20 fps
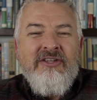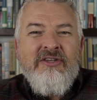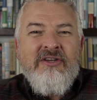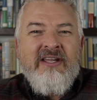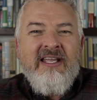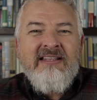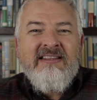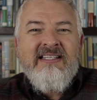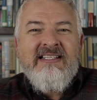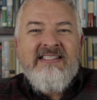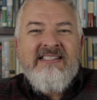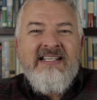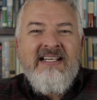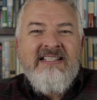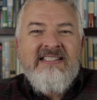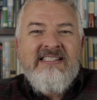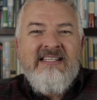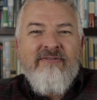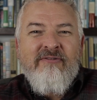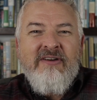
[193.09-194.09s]
You get the
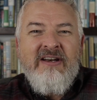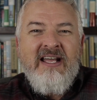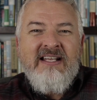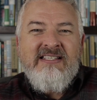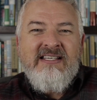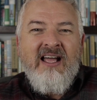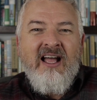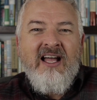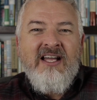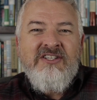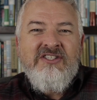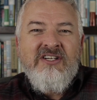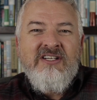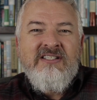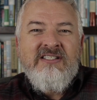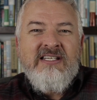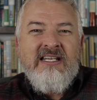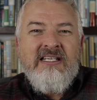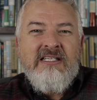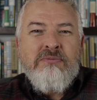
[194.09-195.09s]
sense that Vanessa
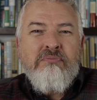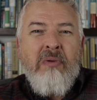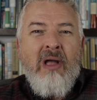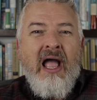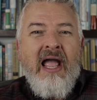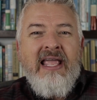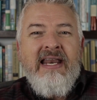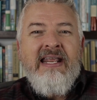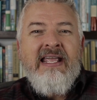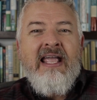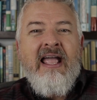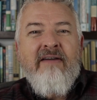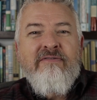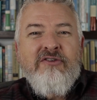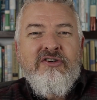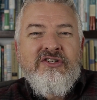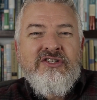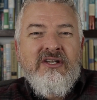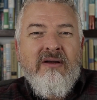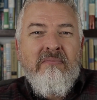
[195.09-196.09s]
Hudgens is pining
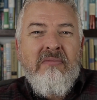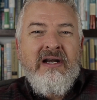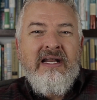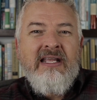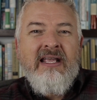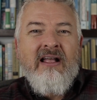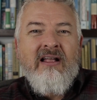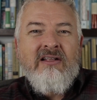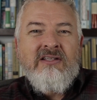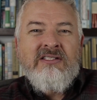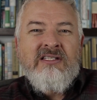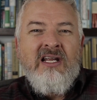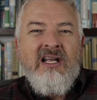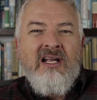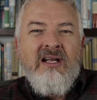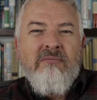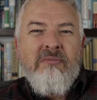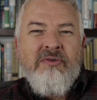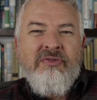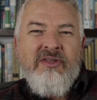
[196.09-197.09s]
after somebody else,
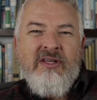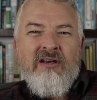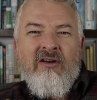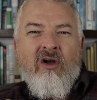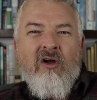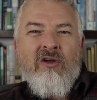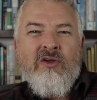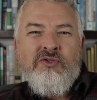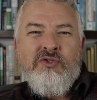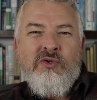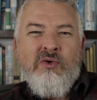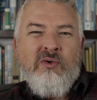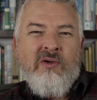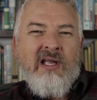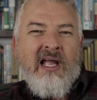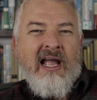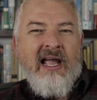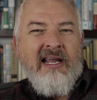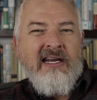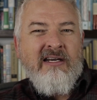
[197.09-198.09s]
but then also
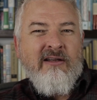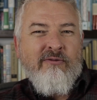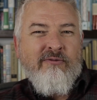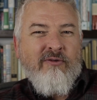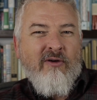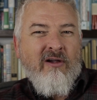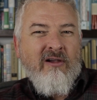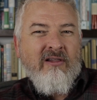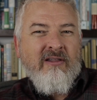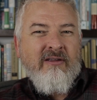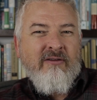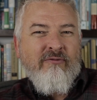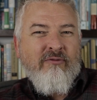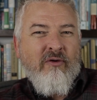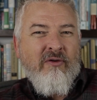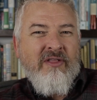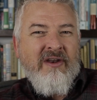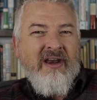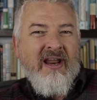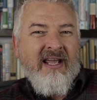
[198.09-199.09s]
kind of falling
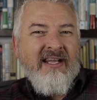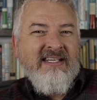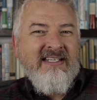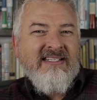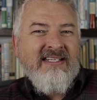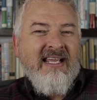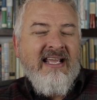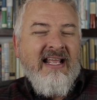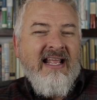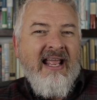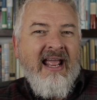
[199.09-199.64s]
for the knight.